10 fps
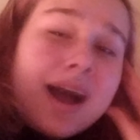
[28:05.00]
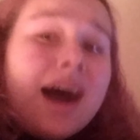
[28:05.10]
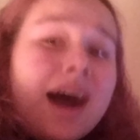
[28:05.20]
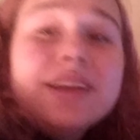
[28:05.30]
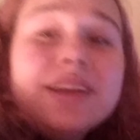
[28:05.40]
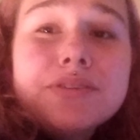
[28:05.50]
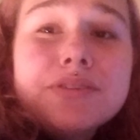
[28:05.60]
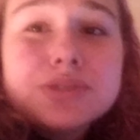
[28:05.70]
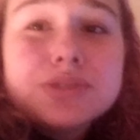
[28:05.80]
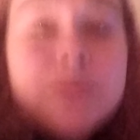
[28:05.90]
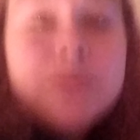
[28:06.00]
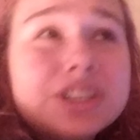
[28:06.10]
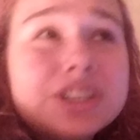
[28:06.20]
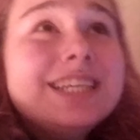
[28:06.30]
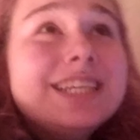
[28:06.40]
love him so much.
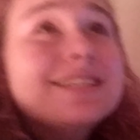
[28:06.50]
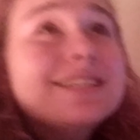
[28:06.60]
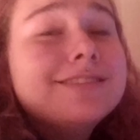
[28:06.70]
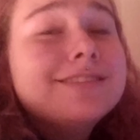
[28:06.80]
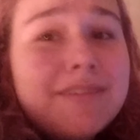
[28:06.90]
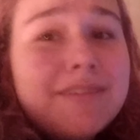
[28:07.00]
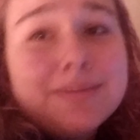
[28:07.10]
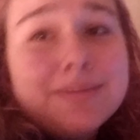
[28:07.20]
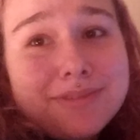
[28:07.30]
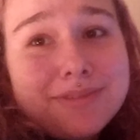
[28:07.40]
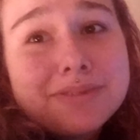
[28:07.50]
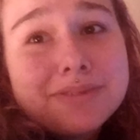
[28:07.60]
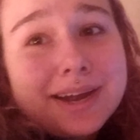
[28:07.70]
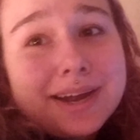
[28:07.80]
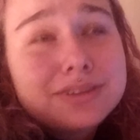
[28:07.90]
He is definitely my
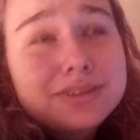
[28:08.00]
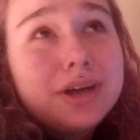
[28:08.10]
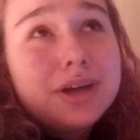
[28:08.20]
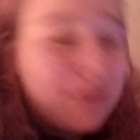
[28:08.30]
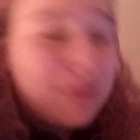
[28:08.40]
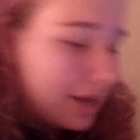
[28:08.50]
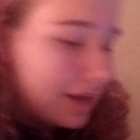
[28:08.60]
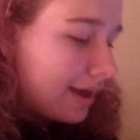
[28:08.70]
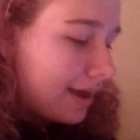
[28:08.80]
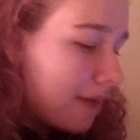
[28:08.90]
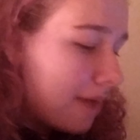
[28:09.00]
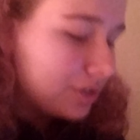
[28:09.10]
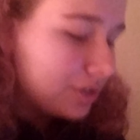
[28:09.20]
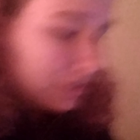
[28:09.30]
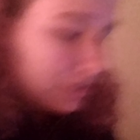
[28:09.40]
favourite character ever. Like, I'm
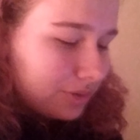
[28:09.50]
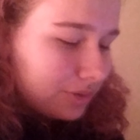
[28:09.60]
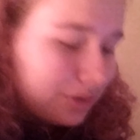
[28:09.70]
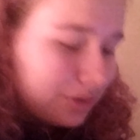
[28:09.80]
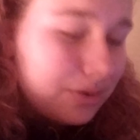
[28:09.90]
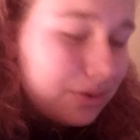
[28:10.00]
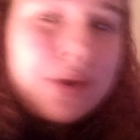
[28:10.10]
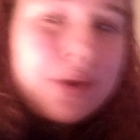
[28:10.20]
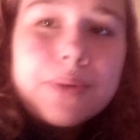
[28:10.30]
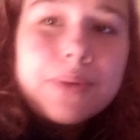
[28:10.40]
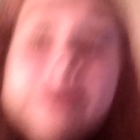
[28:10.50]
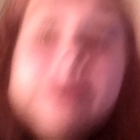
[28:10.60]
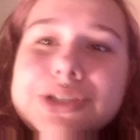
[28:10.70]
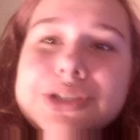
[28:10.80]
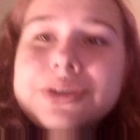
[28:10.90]
gonna show you, wait, let
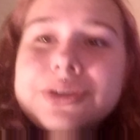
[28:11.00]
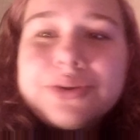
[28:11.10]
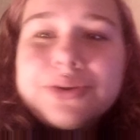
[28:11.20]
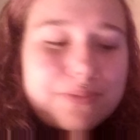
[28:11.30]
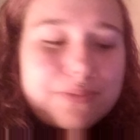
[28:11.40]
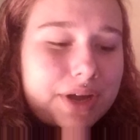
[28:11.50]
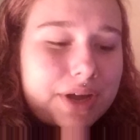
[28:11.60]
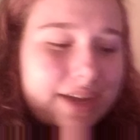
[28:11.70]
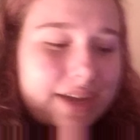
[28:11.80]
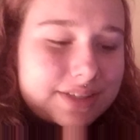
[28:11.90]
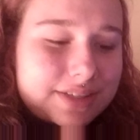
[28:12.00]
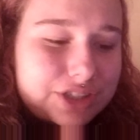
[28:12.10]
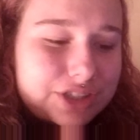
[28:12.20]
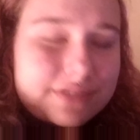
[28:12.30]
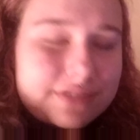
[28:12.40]
me show you my
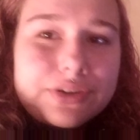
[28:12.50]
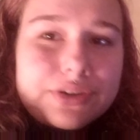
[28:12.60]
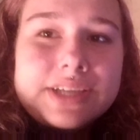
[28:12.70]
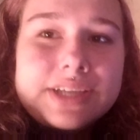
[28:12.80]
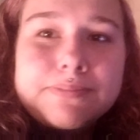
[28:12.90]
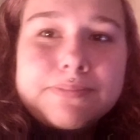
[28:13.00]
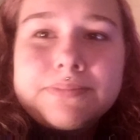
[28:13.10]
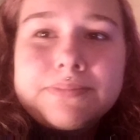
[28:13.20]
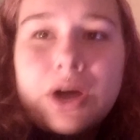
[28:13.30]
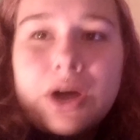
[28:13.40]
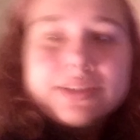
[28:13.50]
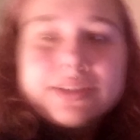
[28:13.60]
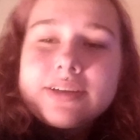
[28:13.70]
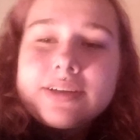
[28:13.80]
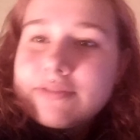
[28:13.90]
annotations for his
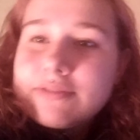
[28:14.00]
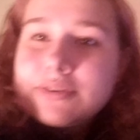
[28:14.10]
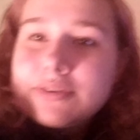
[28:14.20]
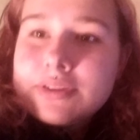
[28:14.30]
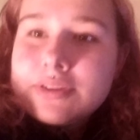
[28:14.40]
part of the